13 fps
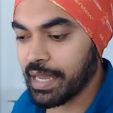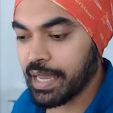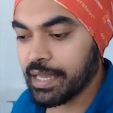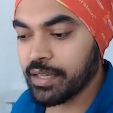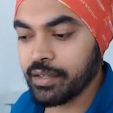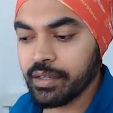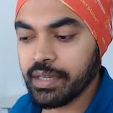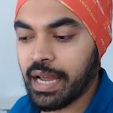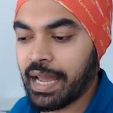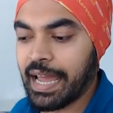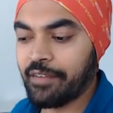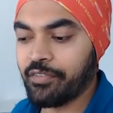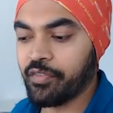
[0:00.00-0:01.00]
Here
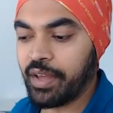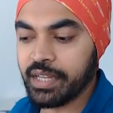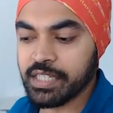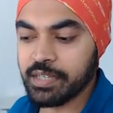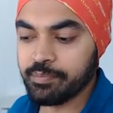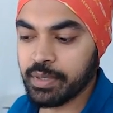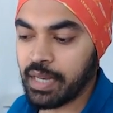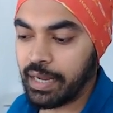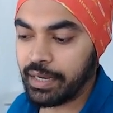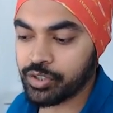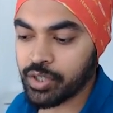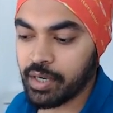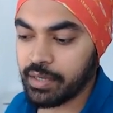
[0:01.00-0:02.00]
I have a very simple
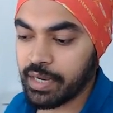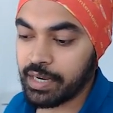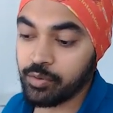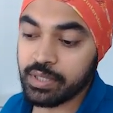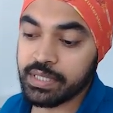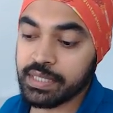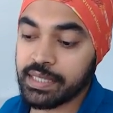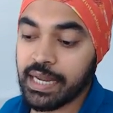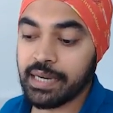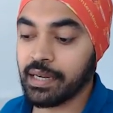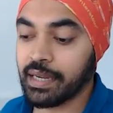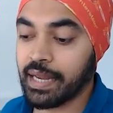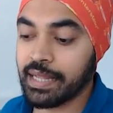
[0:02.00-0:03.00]
line chart and you can see
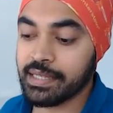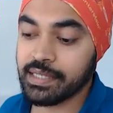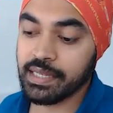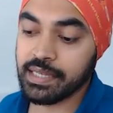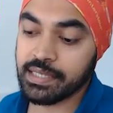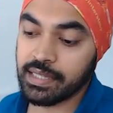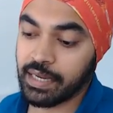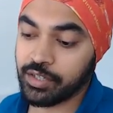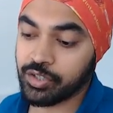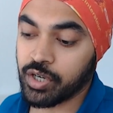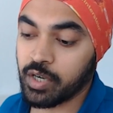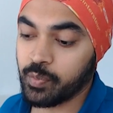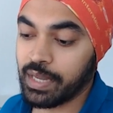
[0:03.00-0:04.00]
that against this line
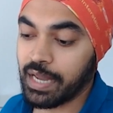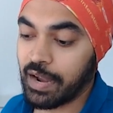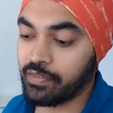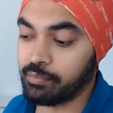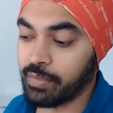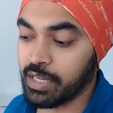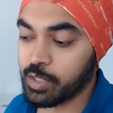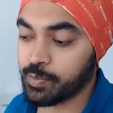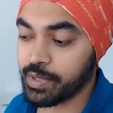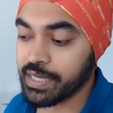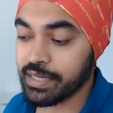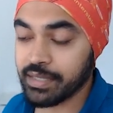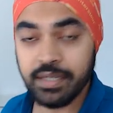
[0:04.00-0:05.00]
chart, we have the months
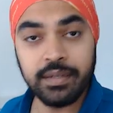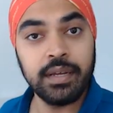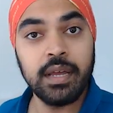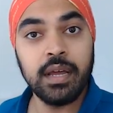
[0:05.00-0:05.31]
presented.